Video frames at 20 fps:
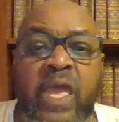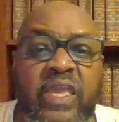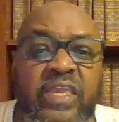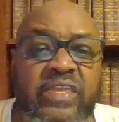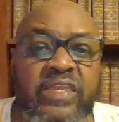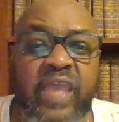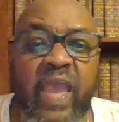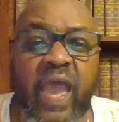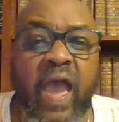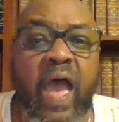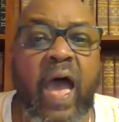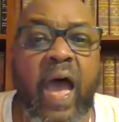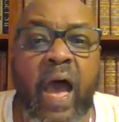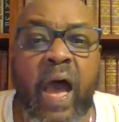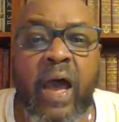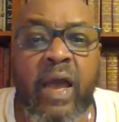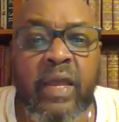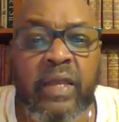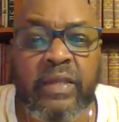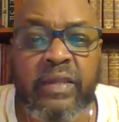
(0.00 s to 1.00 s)

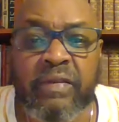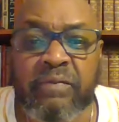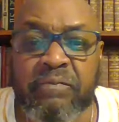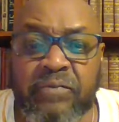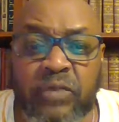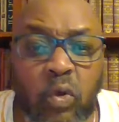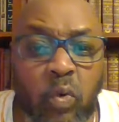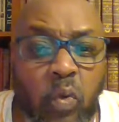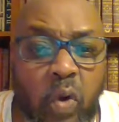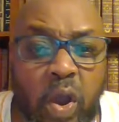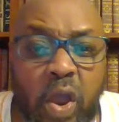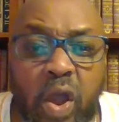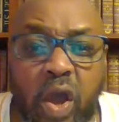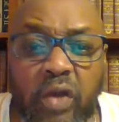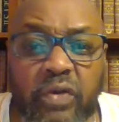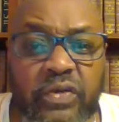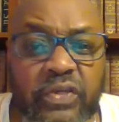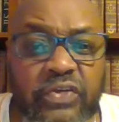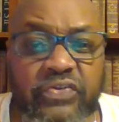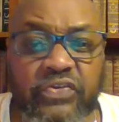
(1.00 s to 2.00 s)
Yeah, the
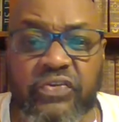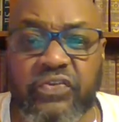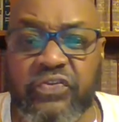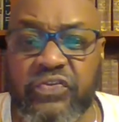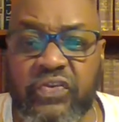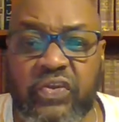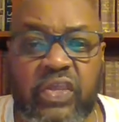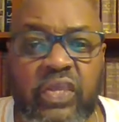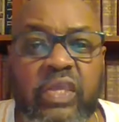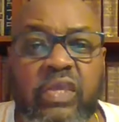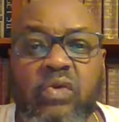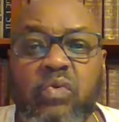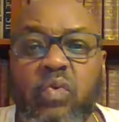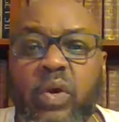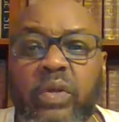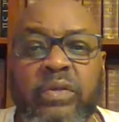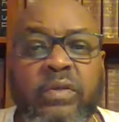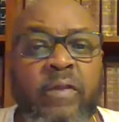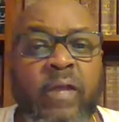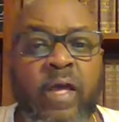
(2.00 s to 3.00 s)
world needs to see
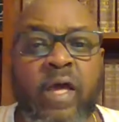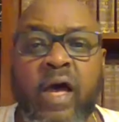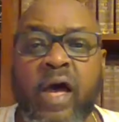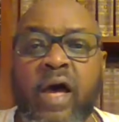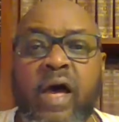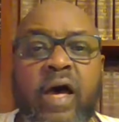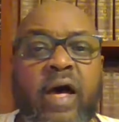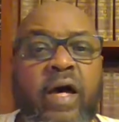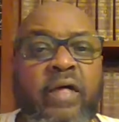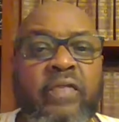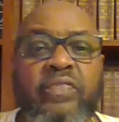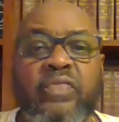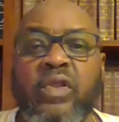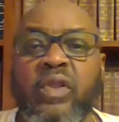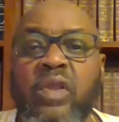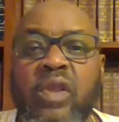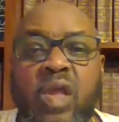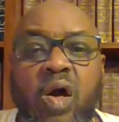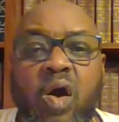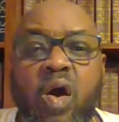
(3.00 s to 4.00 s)
what the
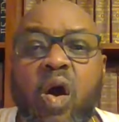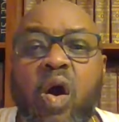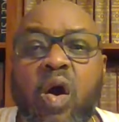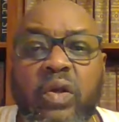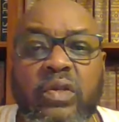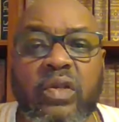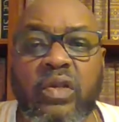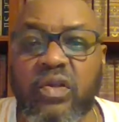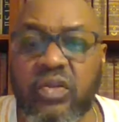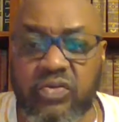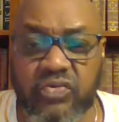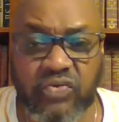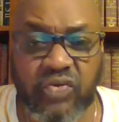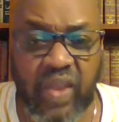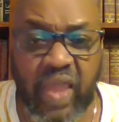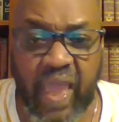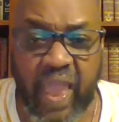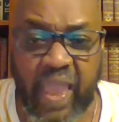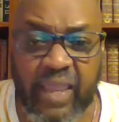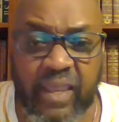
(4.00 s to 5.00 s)
Lord looks
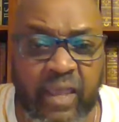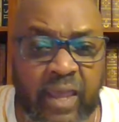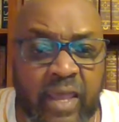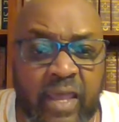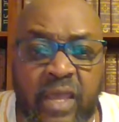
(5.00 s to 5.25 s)
like